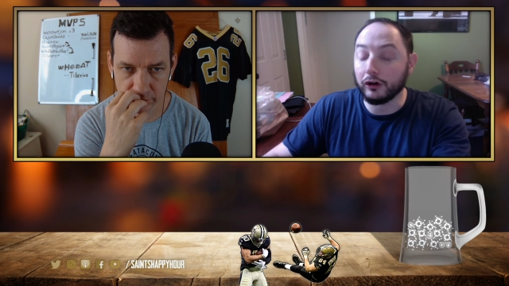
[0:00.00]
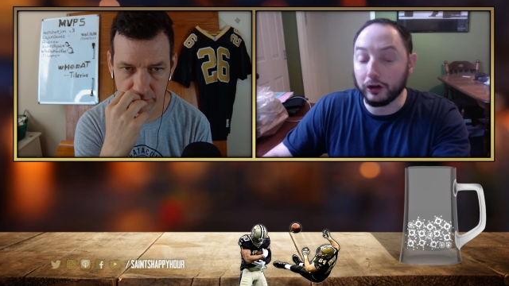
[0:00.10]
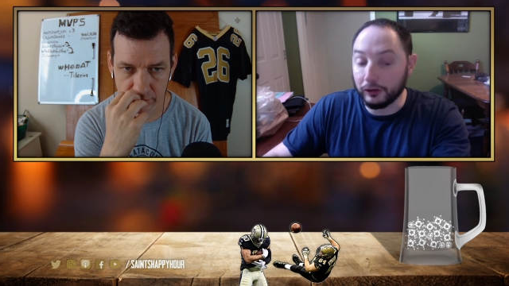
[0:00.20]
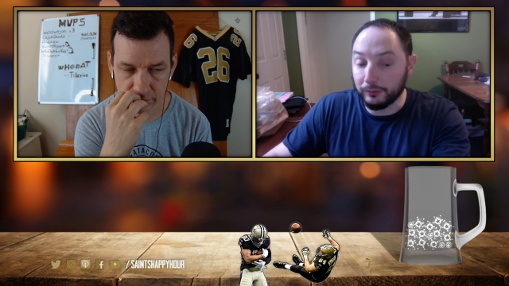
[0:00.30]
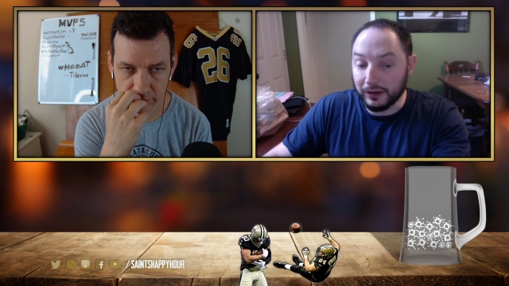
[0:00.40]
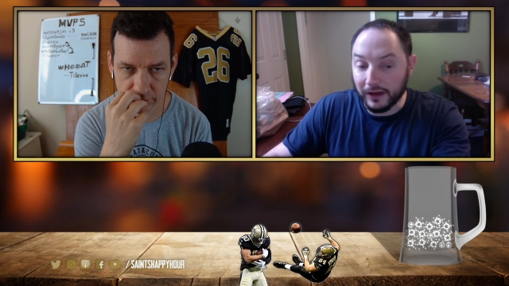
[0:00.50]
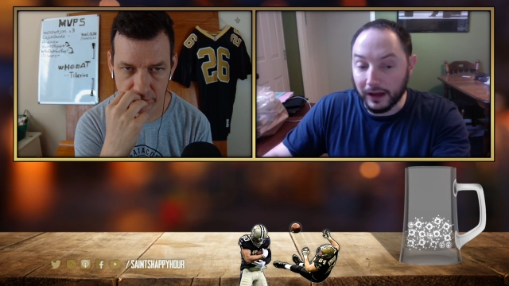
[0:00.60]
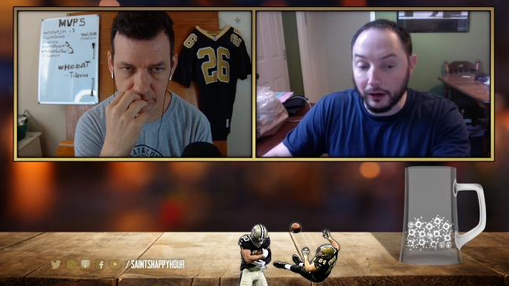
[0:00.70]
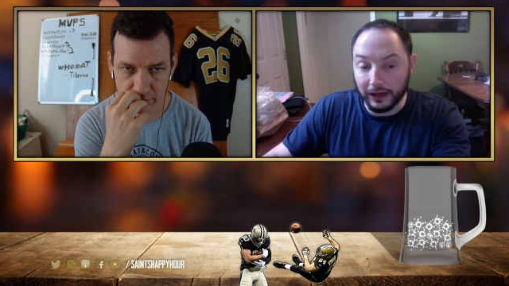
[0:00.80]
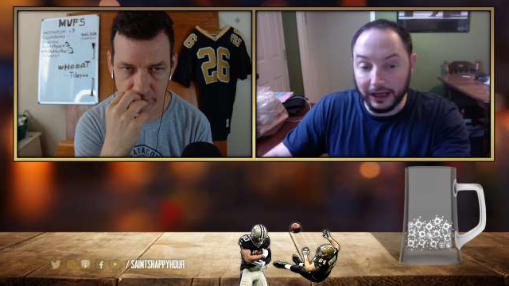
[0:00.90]
Speaker 1: could be
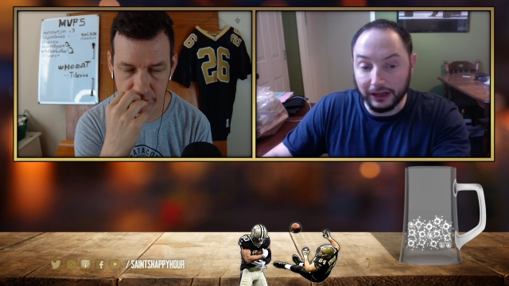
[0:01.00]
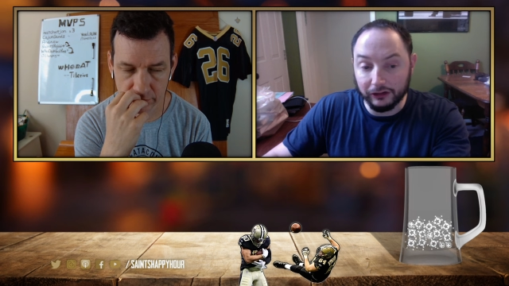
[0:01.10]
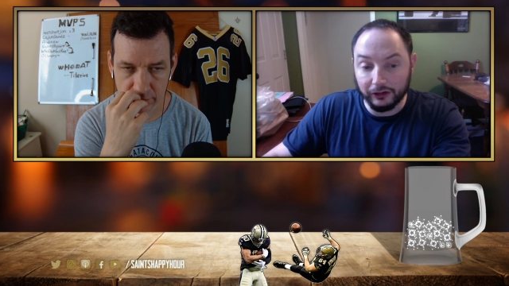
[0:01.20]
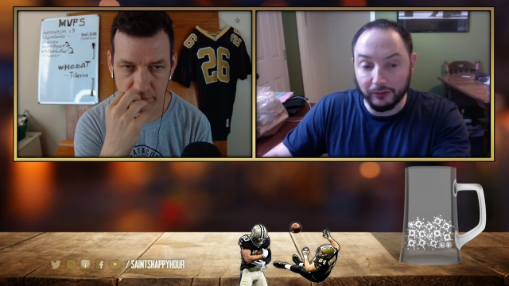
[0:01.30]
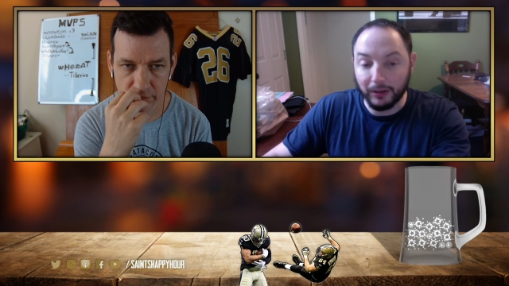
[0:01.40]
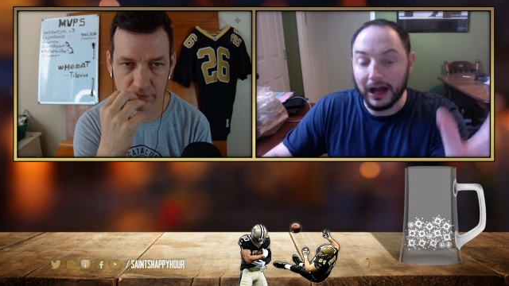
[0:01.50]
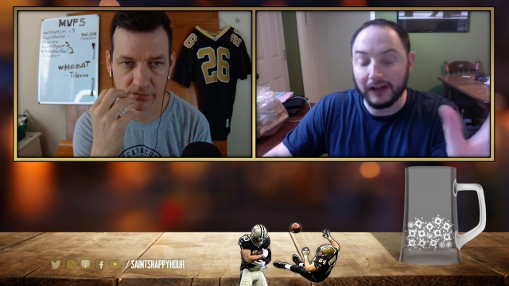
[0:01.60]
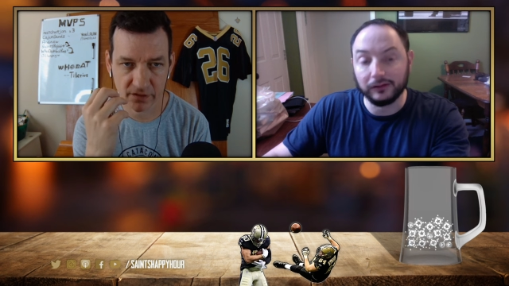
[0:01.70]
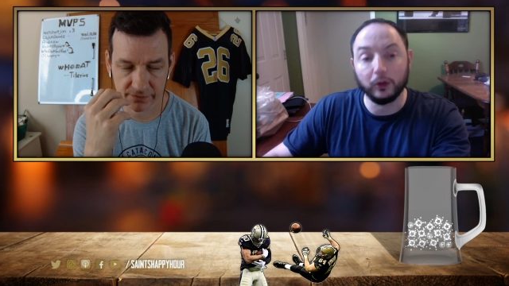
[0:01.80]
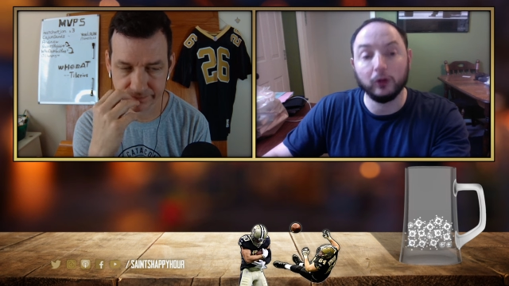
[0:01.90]
there at edge.
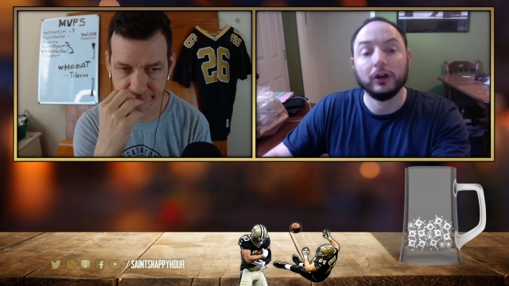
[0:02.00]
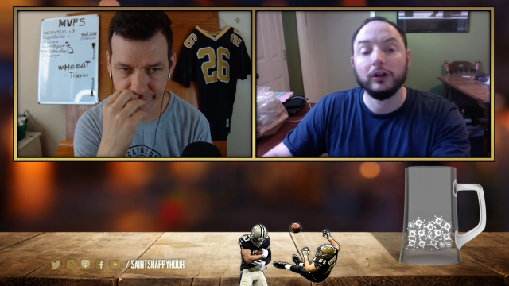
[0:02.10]
Possible. Yeah.